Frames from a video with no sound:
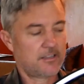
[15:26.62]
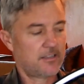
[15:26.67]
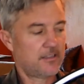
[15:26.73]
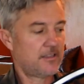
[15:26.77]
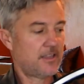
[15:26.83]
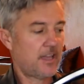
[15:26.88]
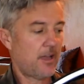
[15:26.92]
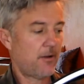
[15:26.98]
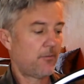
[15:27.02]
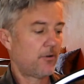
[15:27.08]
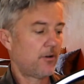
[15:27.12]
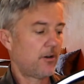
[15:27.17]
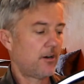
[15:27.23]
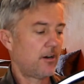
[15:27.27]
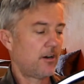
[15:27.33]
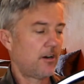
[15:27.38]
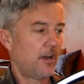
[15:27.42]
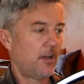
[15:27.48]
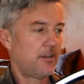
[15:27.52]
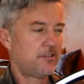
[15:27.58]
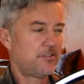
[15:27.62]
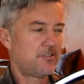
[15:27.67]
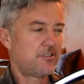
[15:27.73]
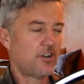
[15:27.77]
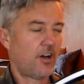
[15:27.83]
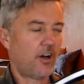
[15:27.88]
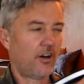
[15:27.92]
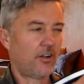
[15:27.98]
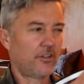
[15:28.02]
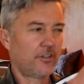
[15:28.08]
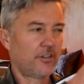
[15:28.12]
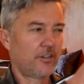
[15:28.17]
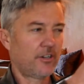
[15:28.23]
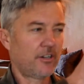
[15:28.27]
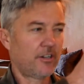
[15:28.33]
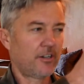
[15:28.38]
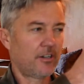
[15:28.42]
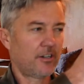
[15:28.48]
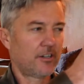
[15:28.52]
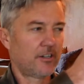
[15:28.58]
they were
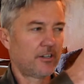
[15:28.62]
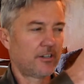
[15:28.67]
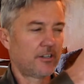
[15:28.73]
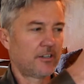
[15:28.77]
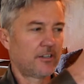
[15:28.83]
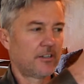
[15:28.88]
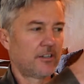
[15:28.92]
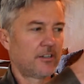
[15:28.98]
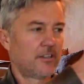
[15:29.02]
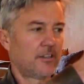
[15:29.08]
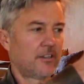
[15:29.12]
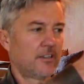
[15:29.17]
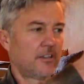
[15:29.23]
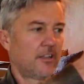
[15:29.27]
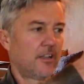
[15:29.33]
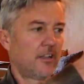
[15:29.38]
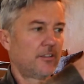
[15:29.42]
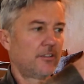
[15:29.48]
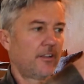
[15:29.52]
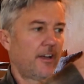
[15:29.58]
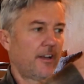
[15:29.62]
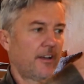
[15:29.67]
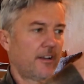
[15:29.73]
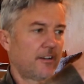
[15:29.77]
$1, like